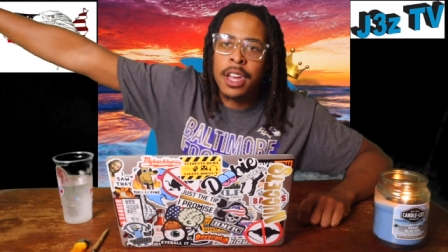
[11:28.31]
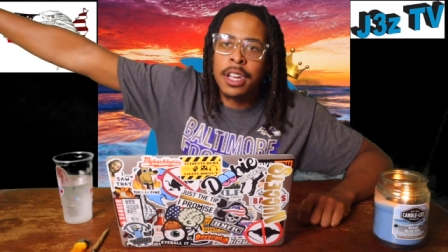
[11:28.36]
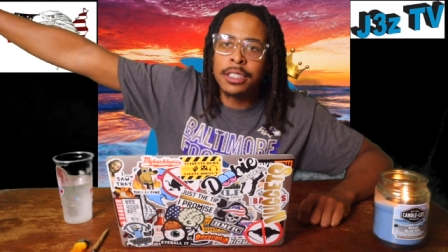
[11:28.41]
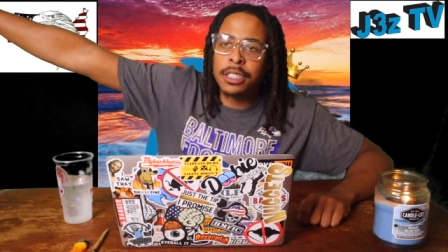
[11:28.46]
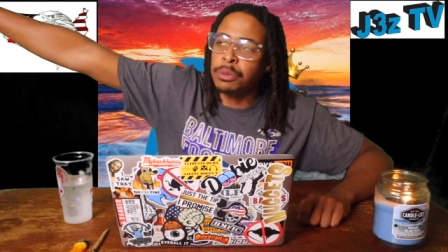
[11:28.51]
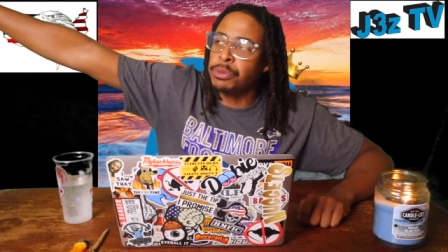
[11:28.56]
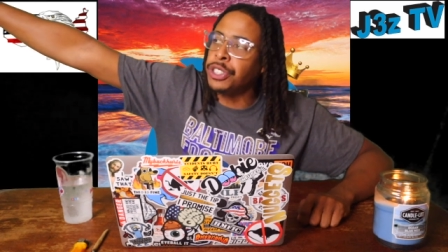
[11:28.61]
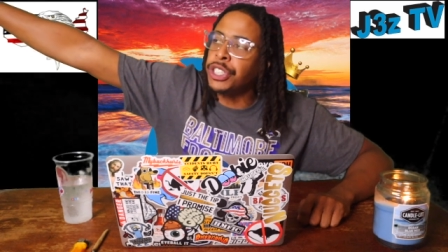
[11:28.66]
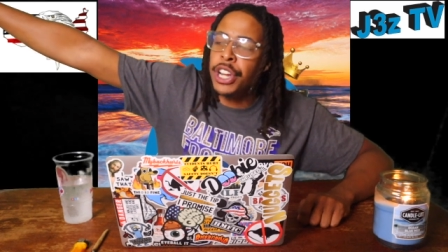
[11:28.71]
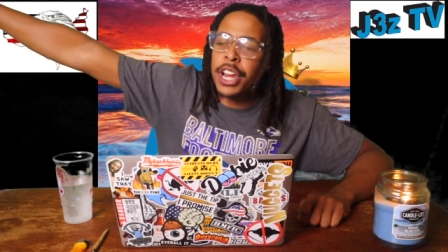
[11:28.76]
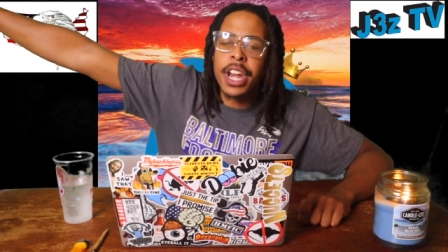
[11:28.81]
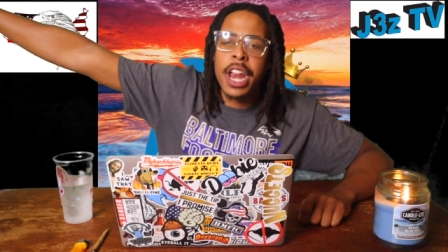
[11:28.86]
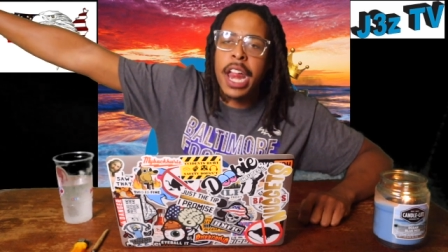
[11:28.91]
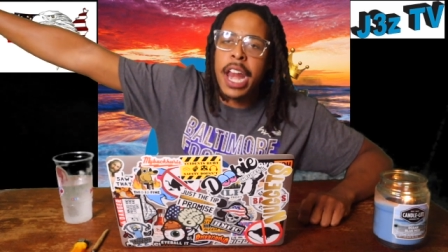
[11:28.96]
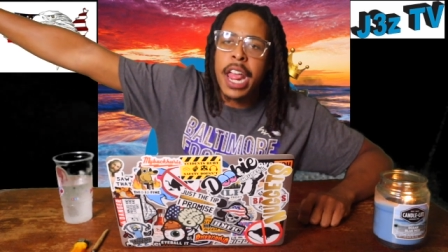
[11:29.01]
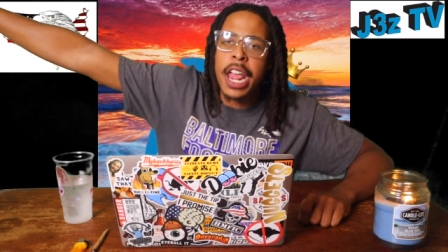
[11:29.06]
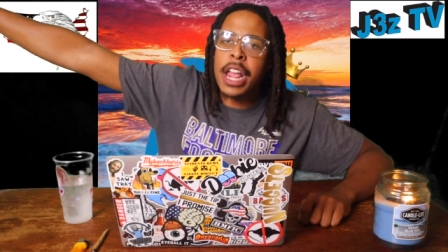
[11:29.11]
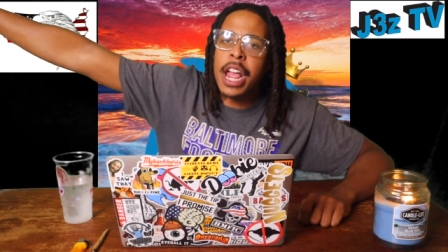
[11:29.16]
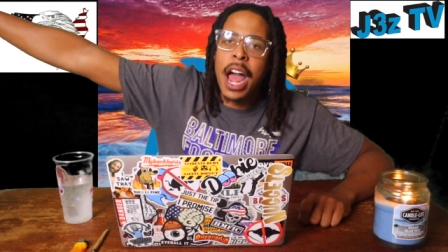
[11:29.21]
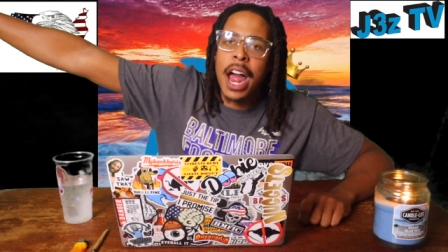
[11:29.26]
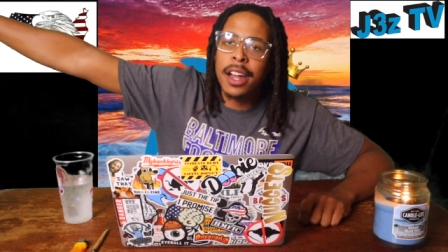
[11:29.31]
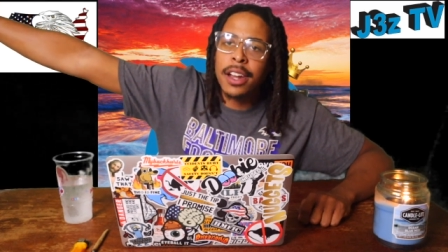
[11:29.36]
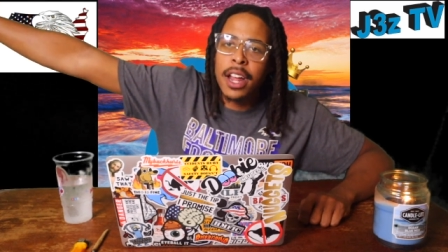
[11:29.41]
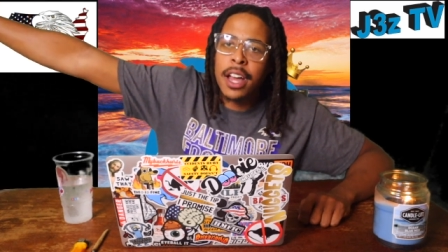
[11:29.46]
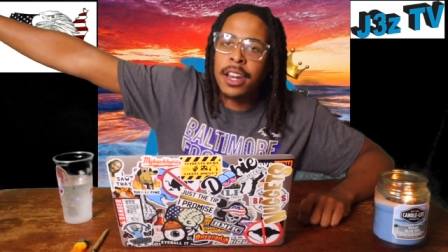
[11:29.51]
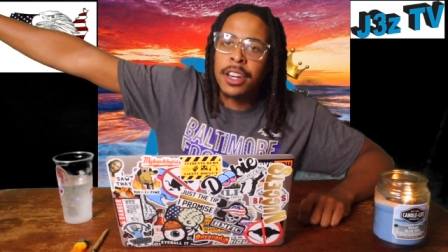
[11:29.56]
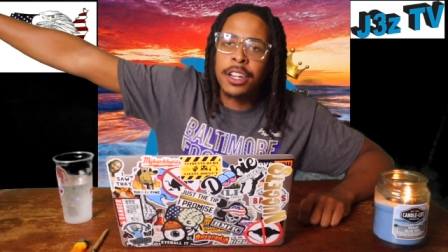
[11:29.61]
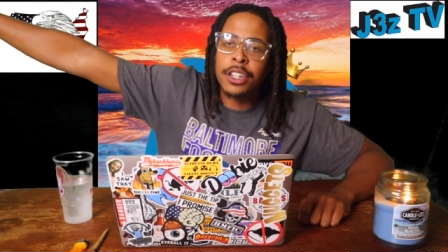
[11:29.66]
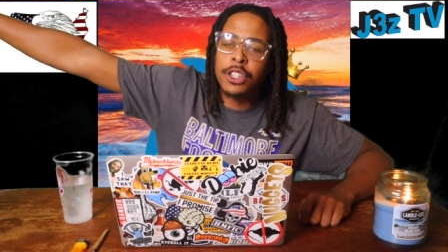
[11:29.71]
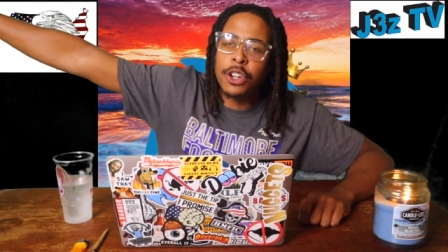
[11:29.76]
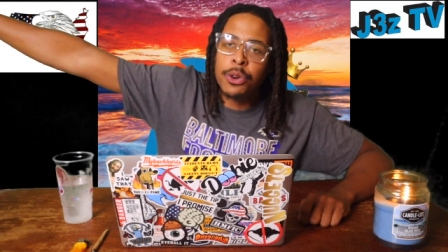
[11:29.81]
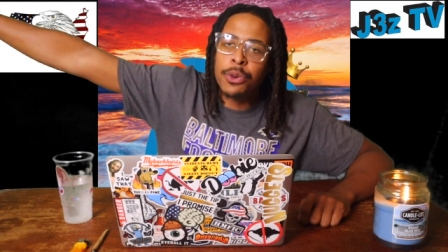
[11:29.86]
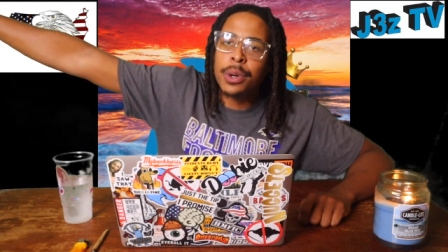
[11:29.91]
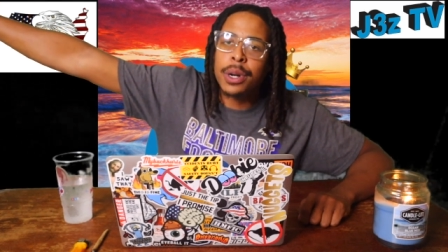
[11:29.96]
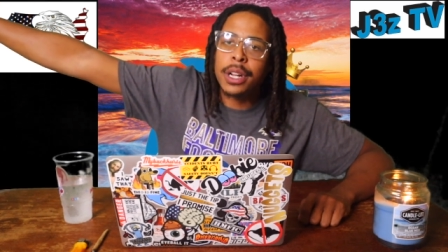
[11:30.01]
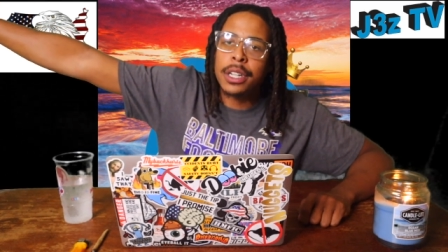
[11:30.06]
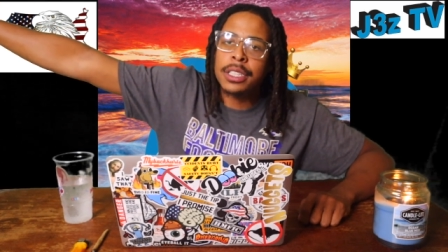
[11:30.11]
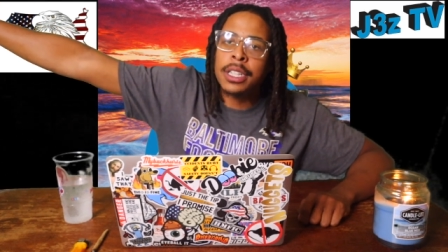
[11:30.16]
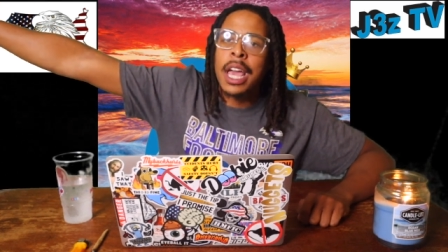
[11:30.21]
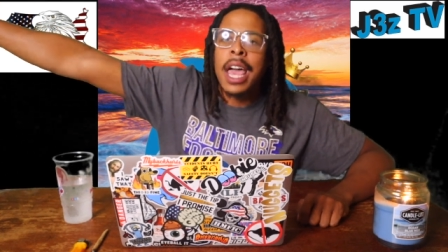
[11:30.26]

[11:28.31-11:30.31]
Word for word: some shit that ain't got nothing to do with us.